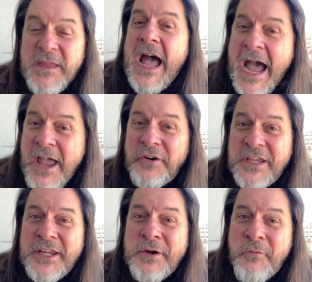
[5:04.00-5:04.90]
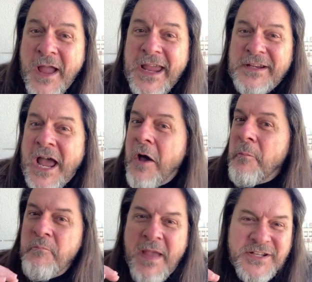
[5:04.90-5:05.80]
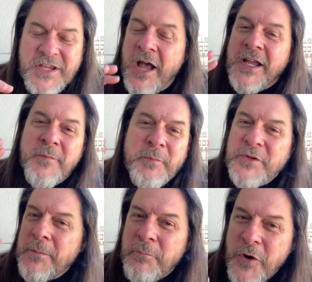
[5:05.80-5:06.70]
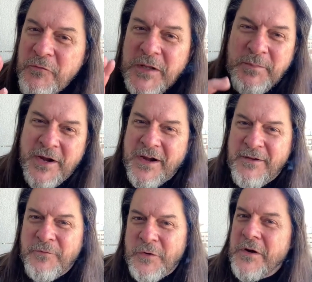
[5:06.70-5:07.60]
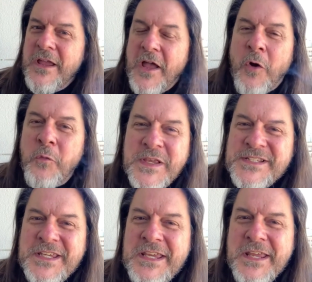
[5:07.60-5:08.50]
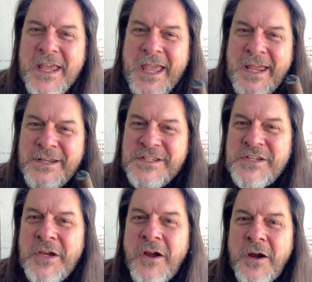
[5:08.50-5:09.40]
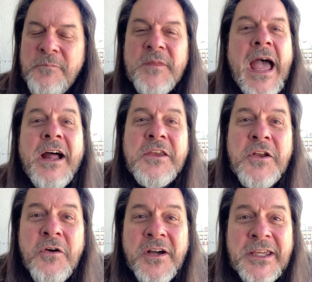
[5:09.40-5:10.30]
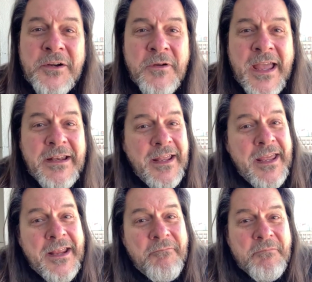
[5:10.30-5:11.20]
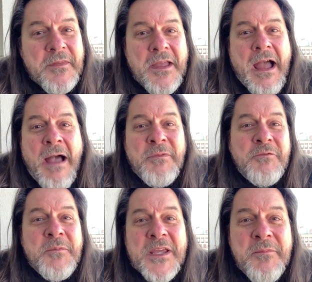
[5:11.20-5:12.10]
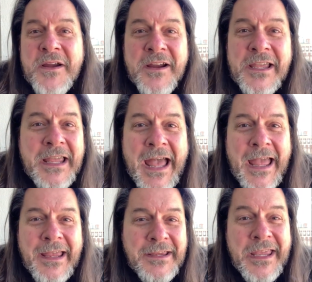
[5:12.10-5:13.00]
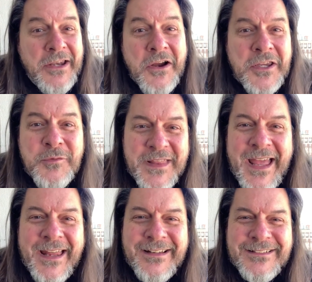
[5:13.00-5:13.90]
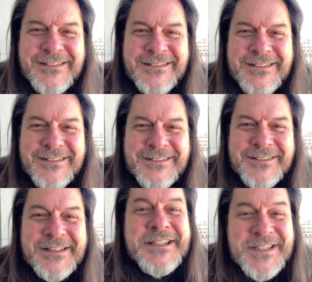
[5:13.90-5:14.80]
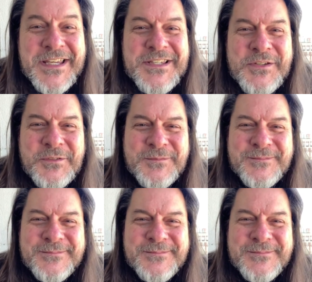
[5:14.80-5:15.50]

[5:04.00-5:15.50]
I'll get it right. I'll come up with a perfect pairing for a whiskey and a cigar. How do you know I'll get it right? Hey, I'm the Flipping America guy. You can't argue with that. See you soon.